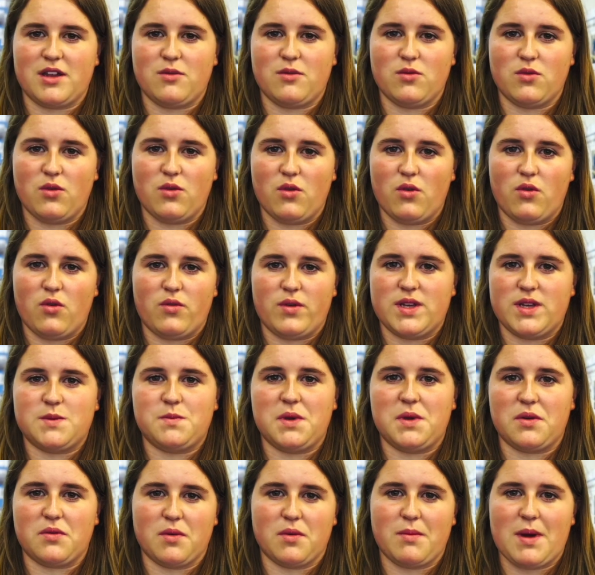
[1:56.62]
will always
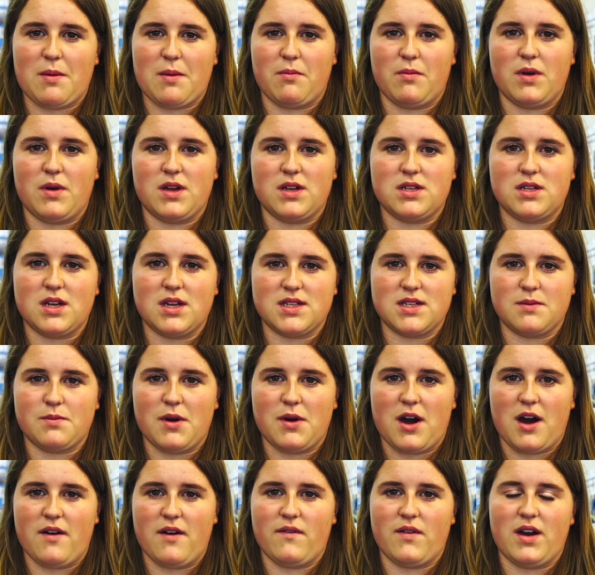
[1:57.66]
be remembered as a
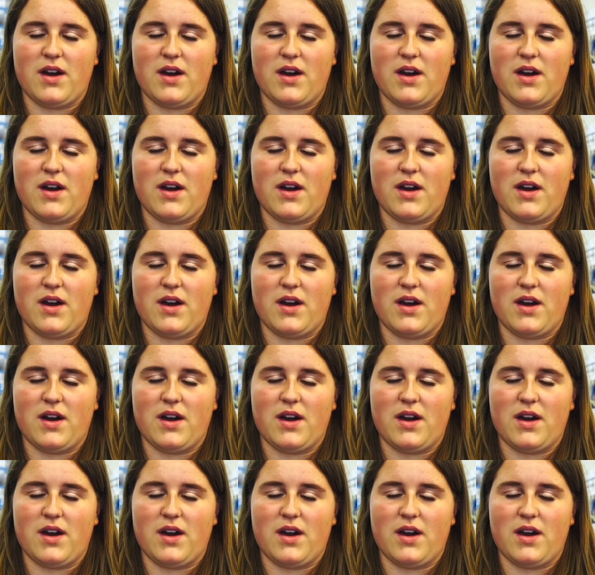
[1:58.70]
part of our